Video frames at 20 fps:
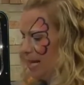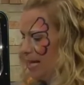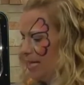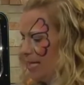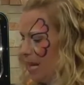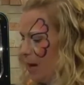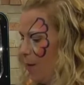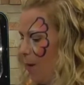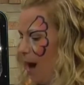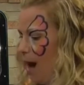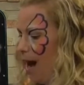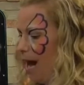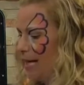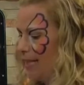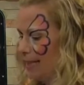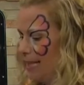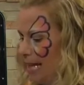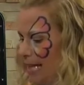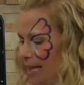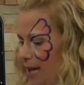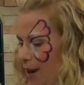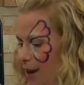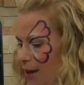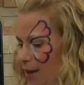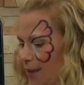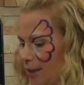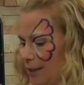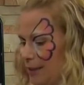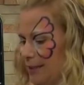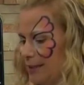Now, I like
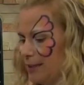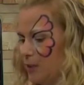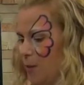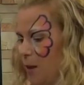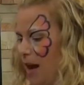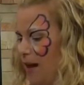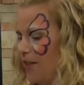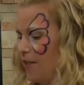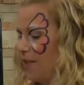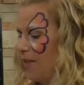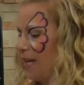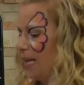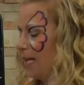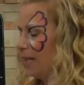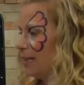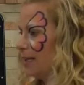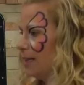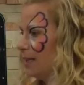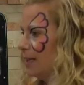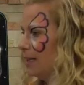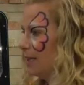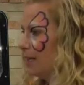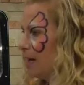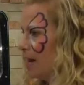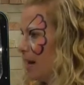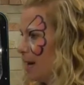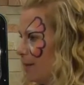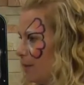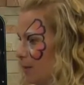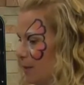hearts, so I think
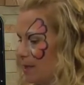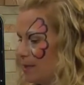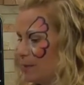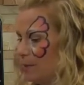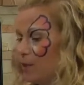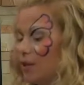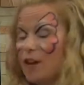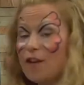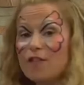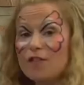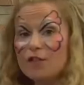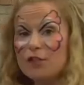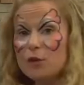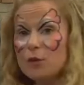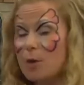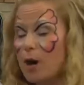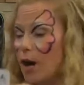I'm going to put a few